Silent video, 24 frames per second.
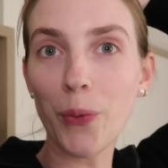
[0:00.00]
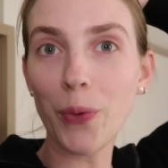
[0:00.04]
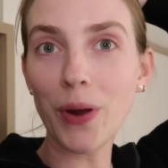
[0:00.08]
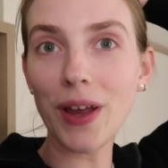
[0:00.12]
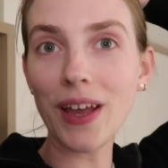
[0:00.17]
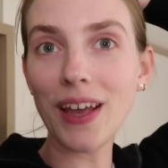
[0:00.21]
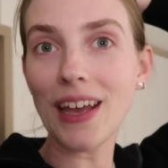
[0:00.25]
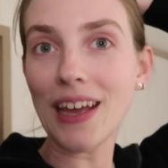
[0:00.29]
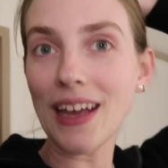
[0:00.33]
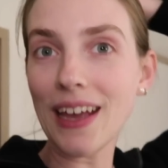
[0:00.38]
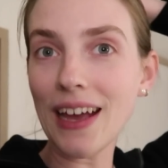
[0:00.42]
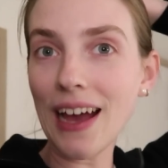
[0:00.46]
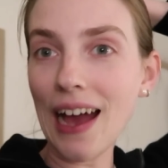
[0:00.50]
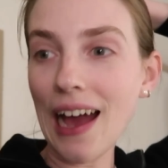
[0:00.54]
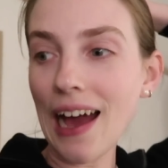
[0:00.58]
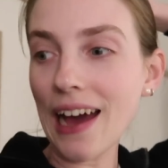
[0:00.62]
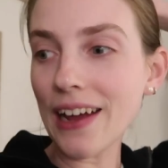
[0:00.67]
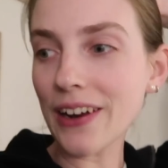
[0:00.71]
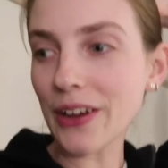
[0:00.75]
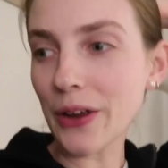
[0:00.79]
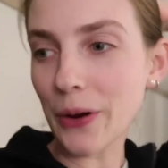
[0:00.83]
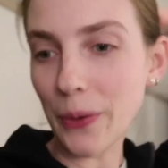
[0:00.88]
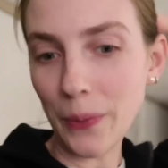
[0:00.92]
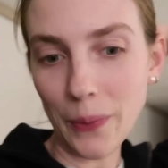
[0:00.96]
We
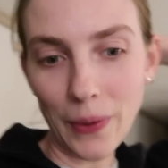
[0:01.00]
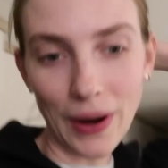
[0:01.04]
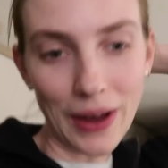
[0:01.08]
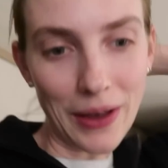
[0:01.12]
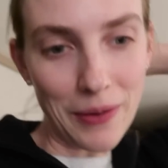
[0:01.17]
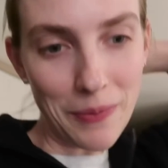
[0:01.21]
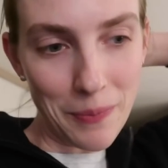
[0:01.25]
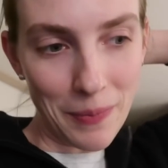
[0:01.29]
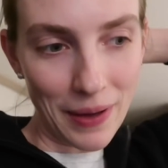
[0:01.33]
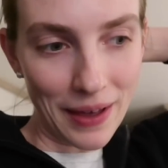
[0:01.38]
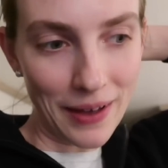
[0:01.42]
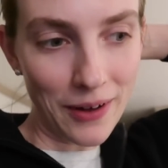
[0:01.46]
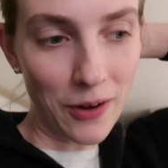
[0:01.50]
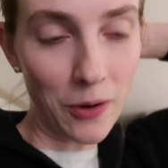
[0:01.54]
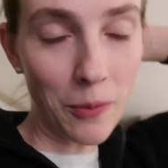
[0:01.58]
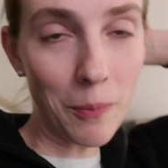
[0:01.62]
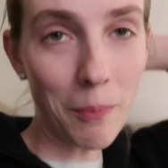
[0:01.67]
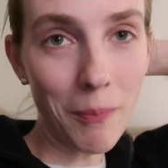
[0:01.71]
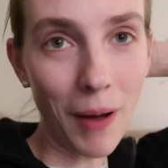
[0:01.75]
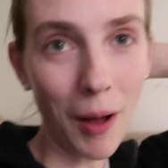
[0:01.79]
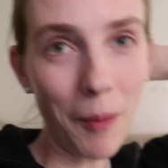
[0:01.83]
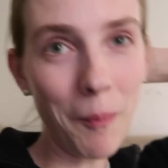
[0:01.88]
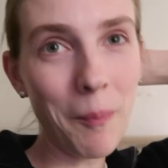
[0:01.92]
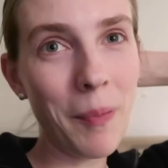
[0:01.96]
had a great meal.
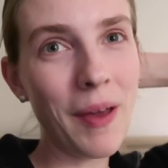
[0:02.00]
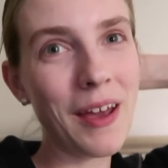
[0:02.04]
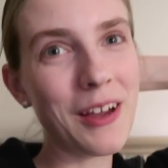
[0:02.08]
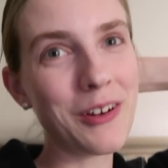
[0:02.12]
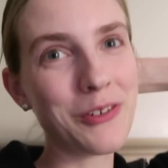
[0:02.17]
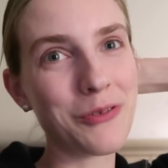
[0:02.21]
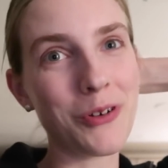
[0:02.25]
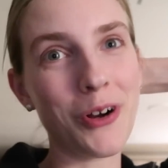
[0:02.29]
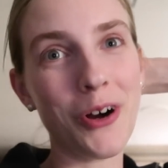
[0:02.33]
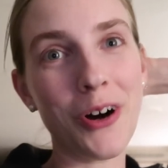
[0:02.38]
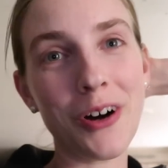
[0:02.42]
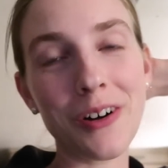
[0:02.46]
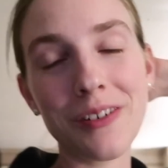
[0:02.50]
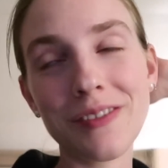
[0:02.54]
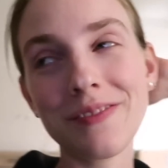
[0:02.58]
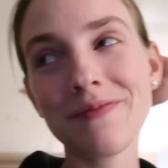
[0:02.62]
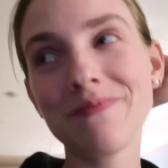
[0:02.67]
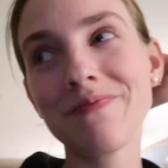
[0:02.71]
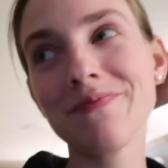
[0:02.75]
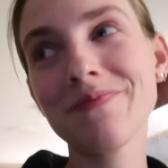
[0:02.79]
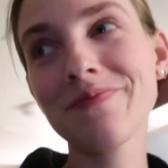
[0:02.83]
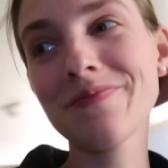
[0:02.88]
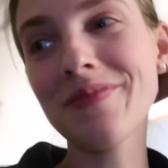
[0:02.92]
Mum picked wrong.